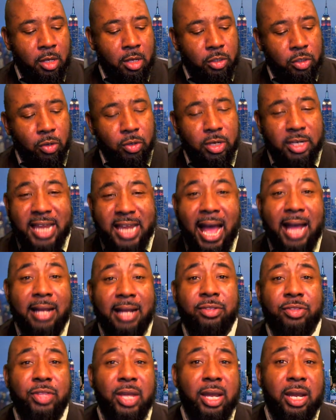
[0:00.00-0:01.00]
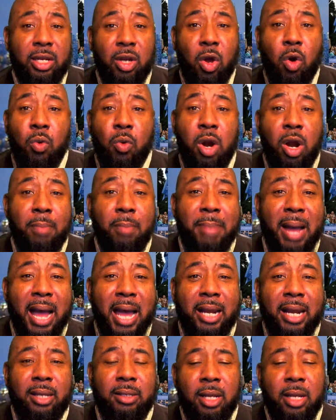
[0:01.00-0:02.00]
So the DACA thing, don't worry
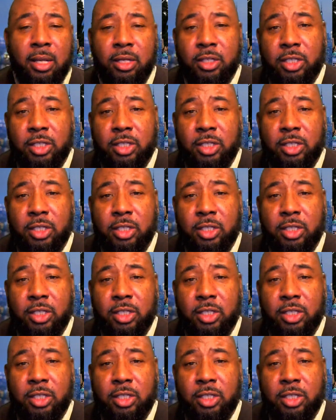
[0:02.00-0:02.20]
about it.